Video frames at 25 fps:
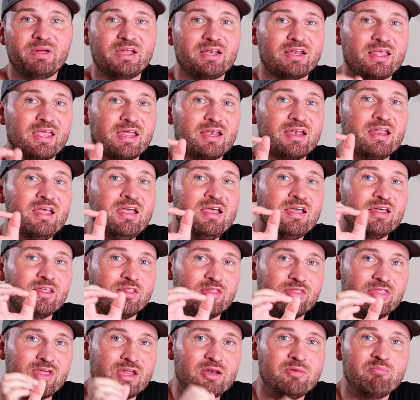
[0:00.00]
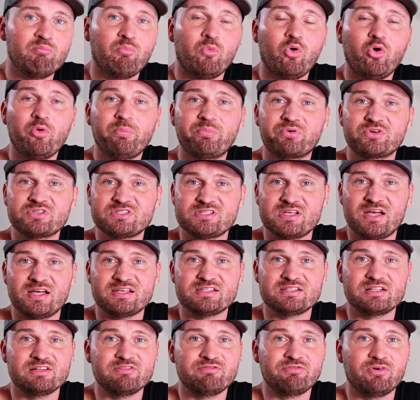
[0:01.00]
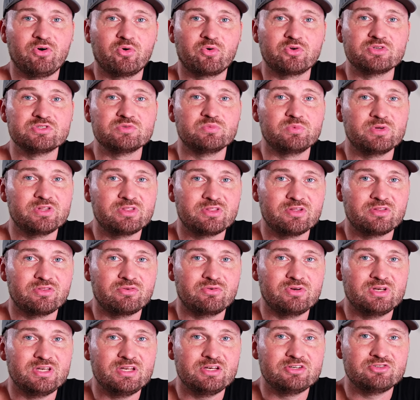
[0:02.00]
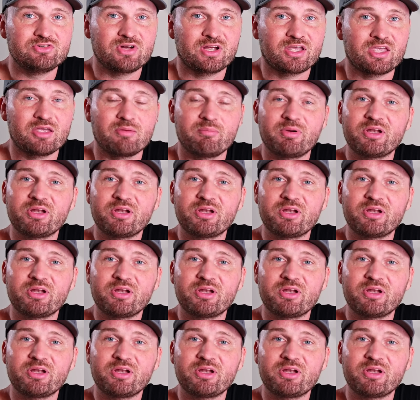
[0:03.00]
and can then more precisely focus with the three D tracking.